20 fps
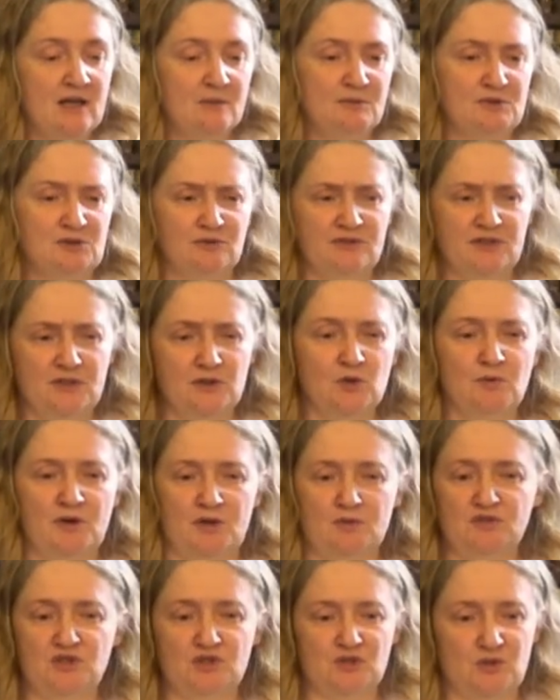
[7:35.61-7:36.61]
We don't really know what
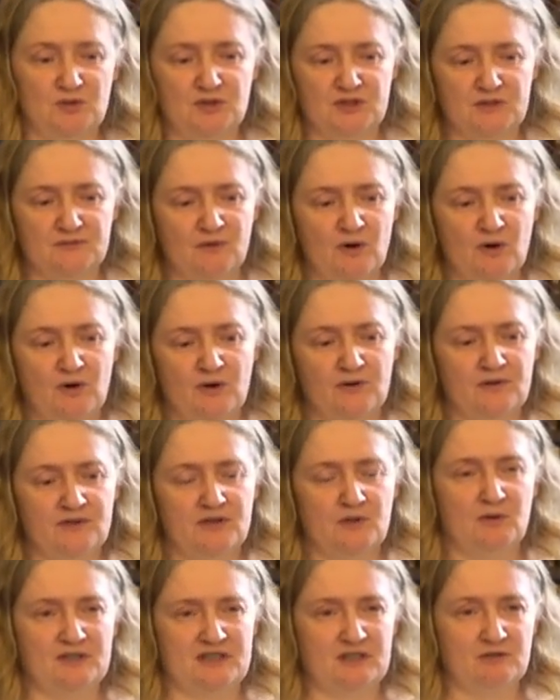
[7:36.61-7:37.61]
it was used for.
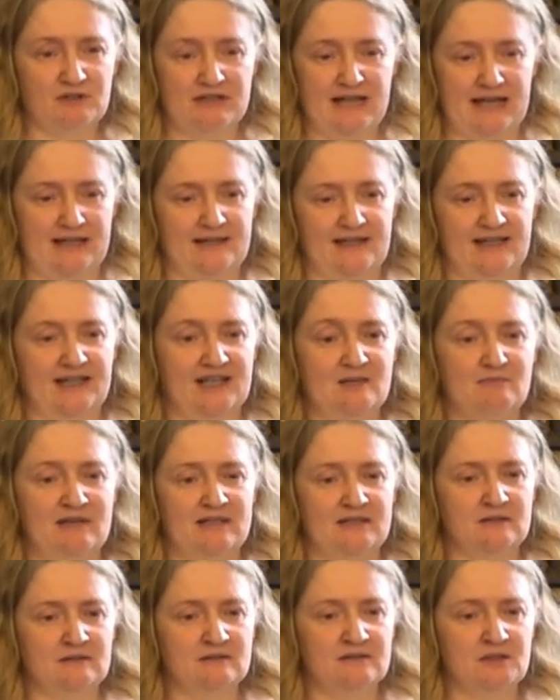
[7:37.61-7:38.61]
There wasn't really anything in the
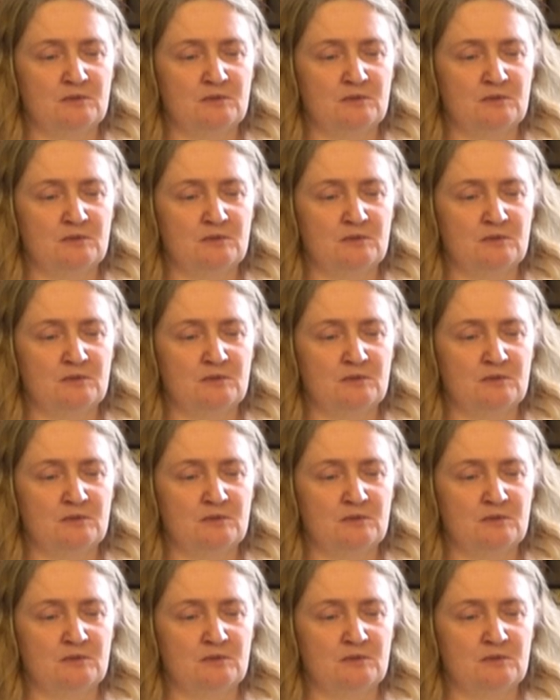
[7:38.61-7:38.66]
middle.